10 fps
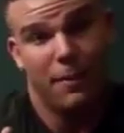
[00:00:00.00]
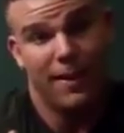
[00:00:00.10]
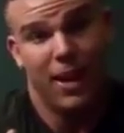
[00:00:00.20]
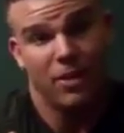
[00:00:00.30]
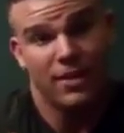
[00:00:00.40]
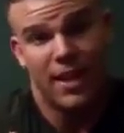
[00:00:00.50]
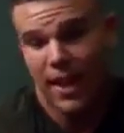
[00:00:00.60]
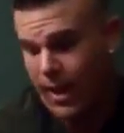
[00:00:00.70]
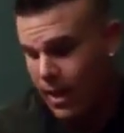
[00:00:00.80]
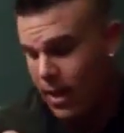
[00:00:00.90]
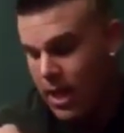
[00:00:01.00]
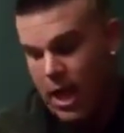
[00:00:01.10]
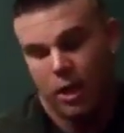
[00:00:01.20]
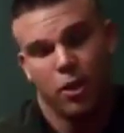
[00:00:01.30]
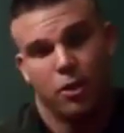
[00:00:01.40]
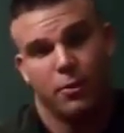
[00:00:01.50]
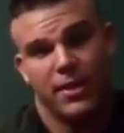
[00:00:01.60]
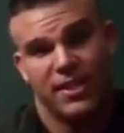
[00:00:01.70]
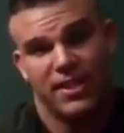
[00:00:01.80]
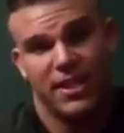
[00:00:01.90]
my delts that day, I'd go 3
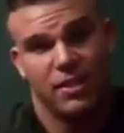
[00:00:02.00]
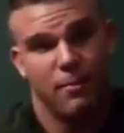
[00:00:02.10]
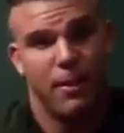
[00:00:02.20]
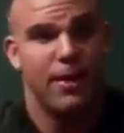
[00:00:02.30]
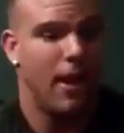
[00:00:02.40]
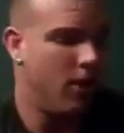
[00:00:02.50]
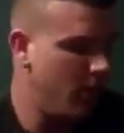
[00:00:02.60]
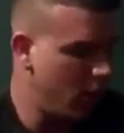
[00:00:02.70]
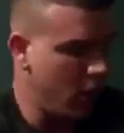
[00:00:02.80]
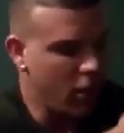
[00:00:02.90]
cc's in the mid delt,